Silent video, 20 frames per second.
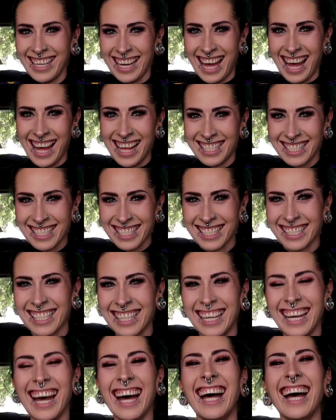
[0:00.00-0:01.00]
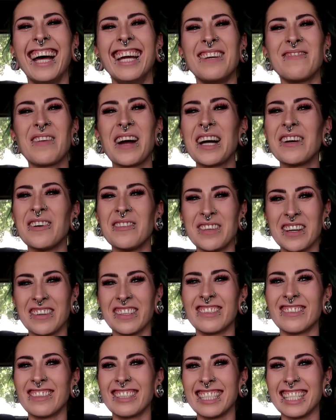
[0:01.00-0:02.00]
yes. You probably won't be
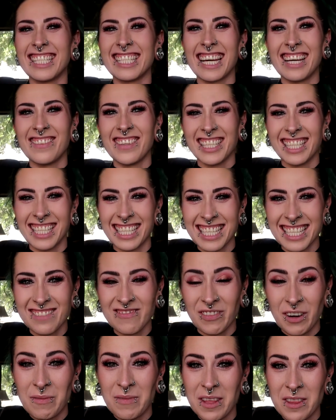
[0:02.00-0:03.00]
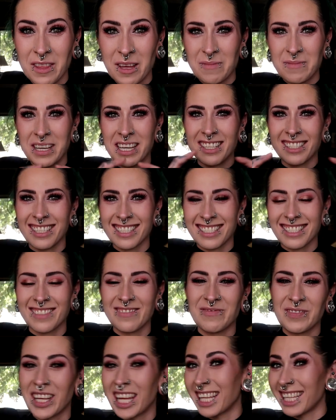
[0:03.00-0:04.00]
able to really tell what it is from the thumbnail, cause,
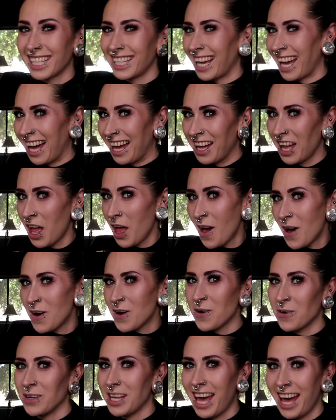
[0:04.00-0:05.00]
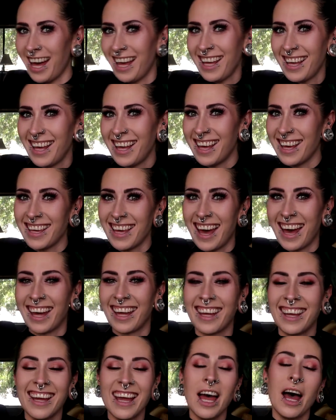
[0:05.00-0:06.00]
but yeah. Oh yeah, yeah.
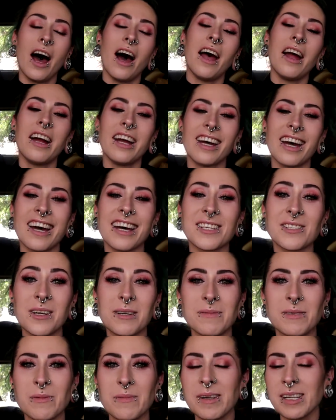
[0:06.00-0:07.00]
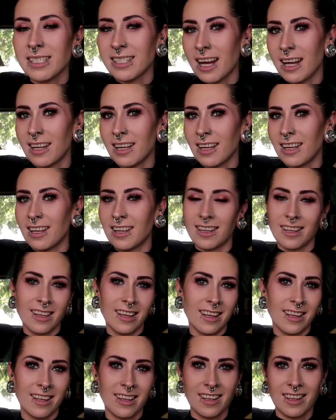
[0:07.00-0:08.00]
All right guys, well I'm super excited.
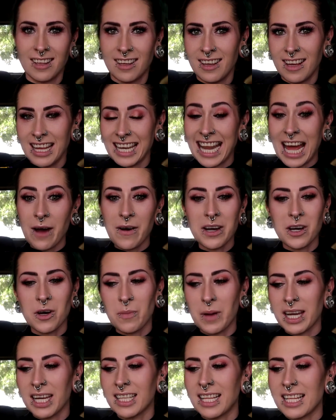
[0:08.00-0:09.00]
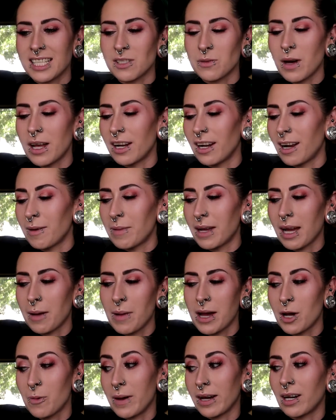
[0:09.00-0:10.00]
Now I hope I get that sweater. I might, I
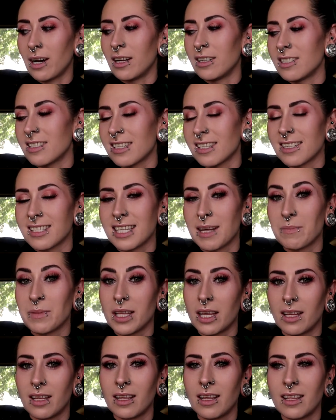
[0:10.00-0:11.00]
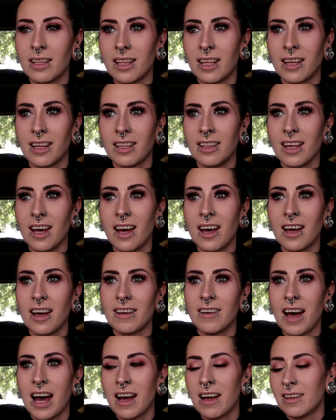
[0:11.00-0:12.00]
might go back on just accept the, the, the,
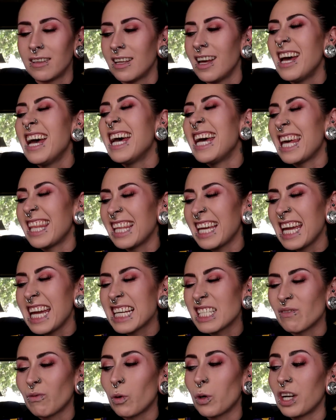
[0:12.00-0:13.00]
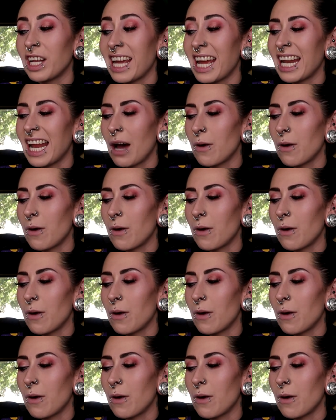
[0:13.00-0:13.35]
I think he has 48